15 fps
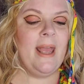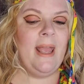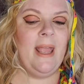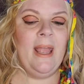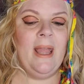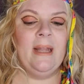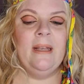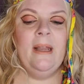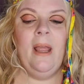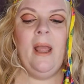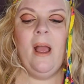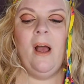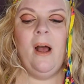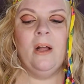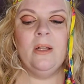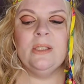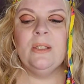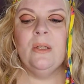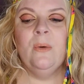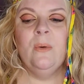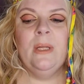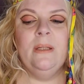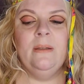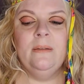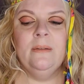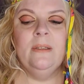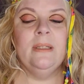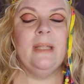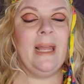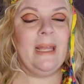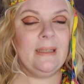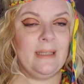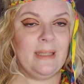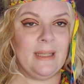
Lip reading: and also gladly